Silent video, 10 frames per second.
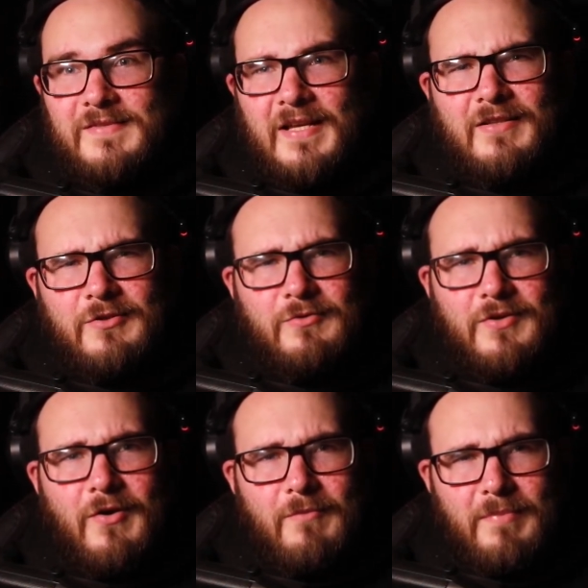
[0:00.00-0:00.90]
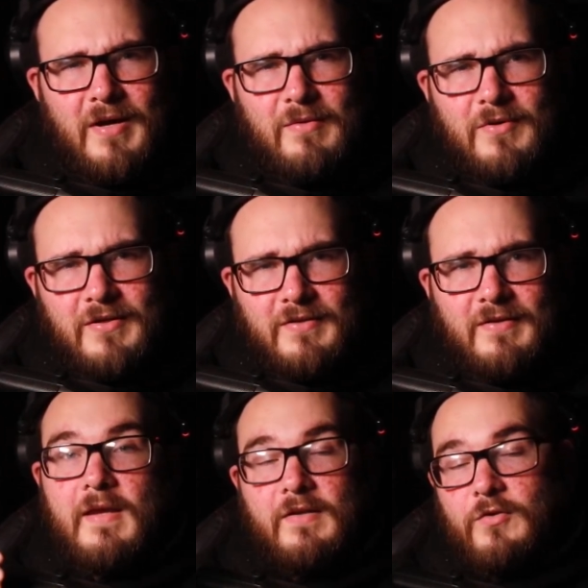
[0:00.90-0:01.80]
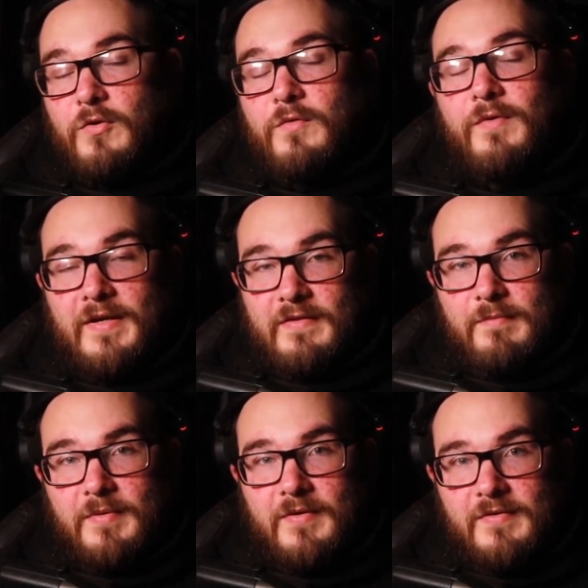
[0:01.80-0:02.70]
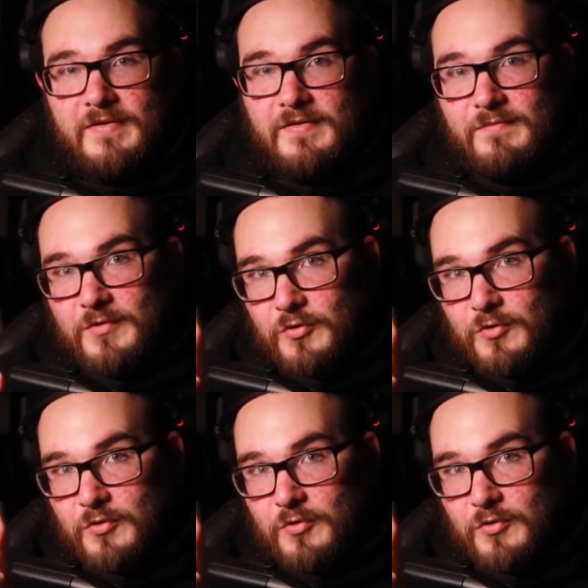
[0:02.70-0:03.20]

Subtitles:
tell you to go and buy one in good faith because